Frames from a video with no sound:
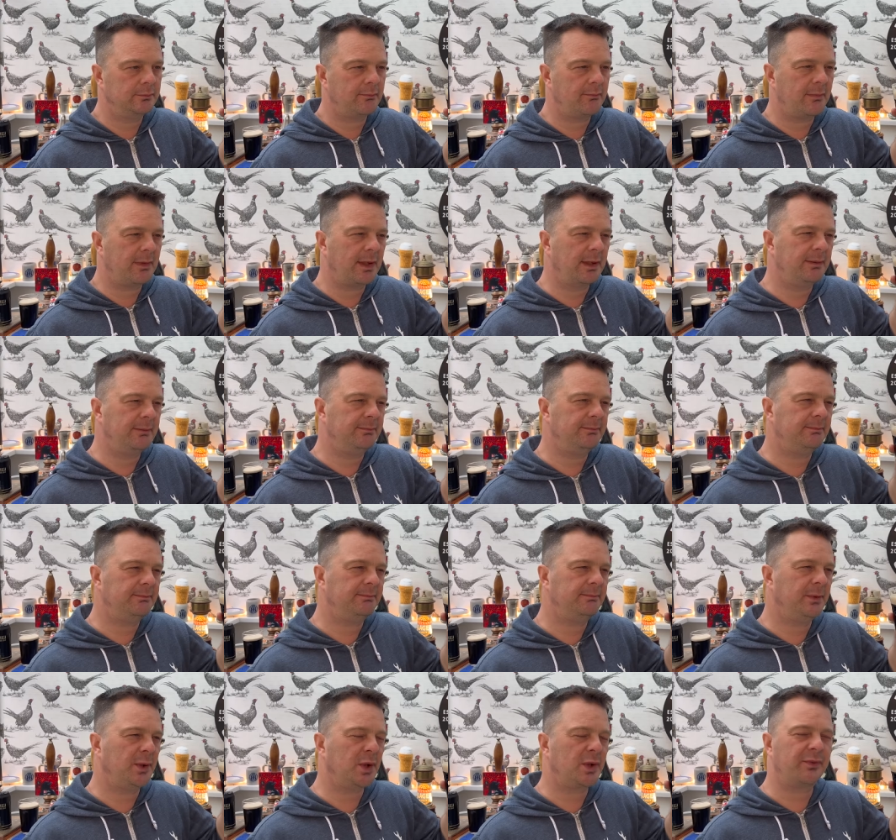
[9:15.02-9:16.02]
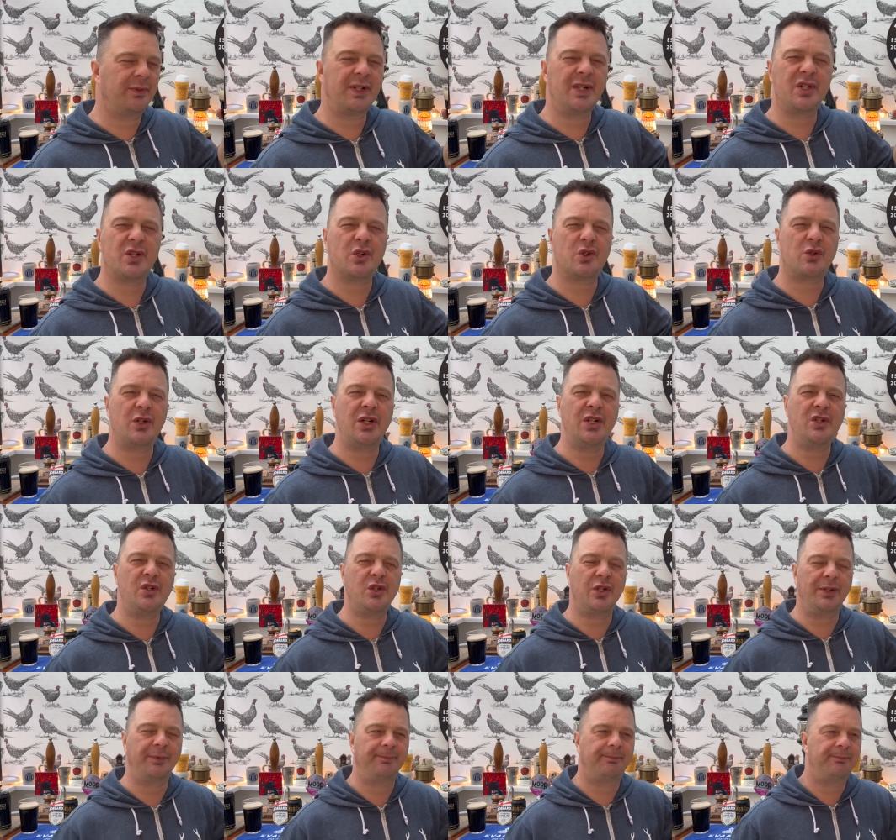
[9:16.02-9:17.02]
Mm, more of an
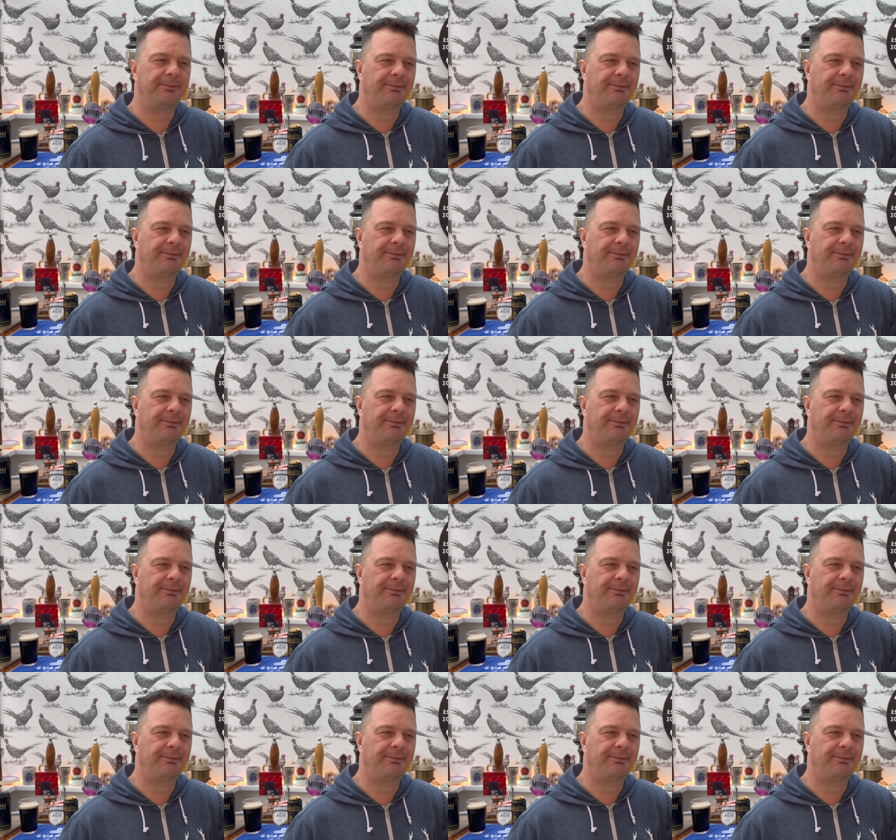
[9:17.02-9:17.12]
astringent.